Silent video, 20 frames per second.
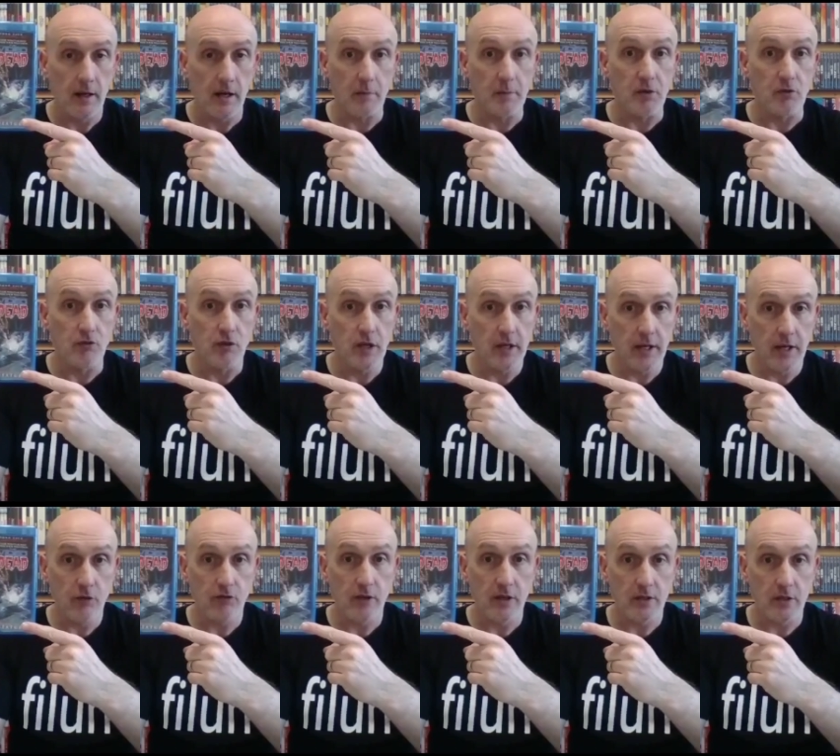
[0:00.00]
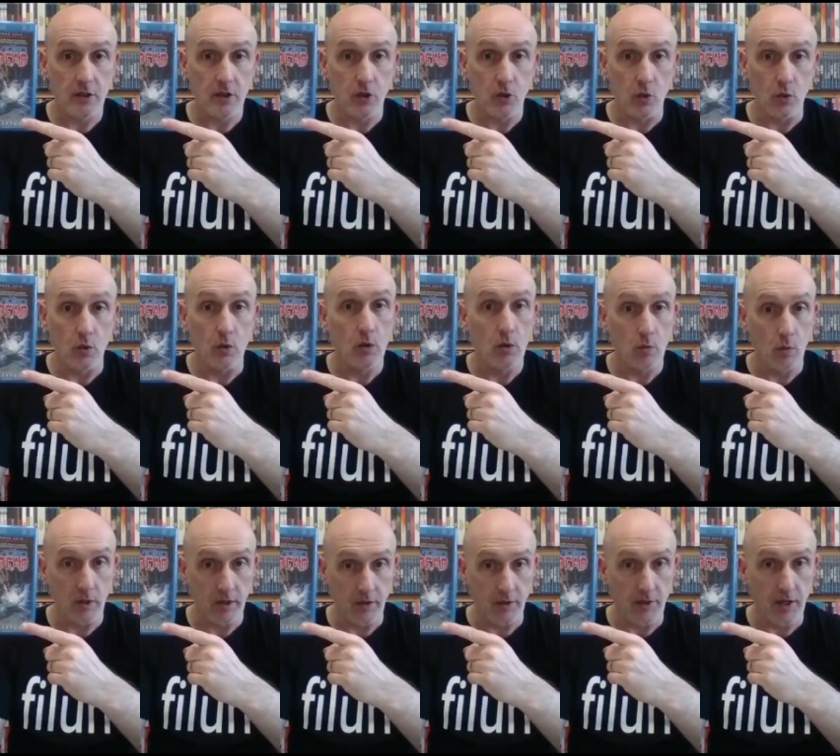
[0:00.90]
And I'd be really interested to know
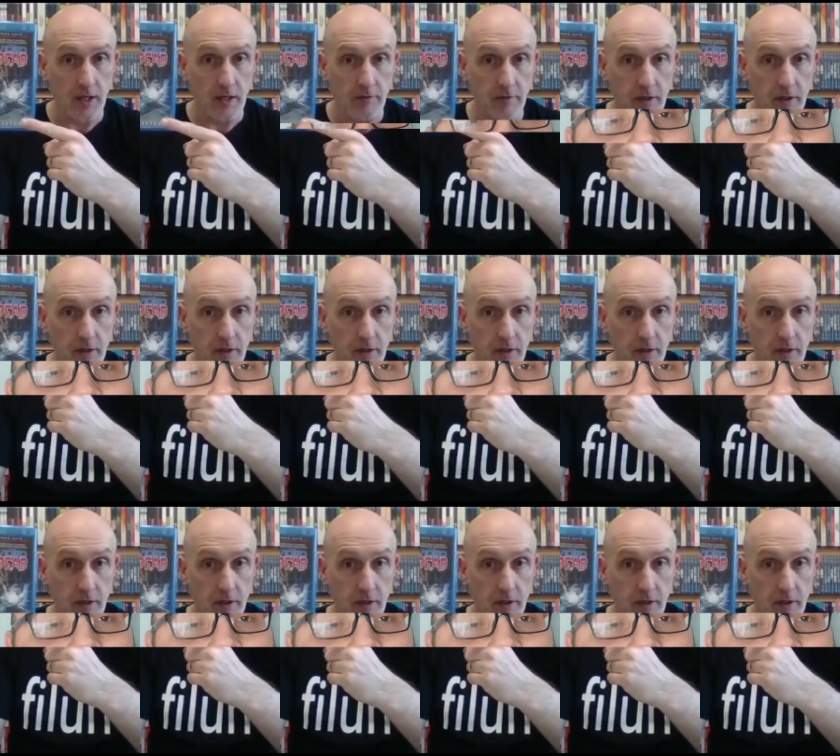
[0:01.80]
what you think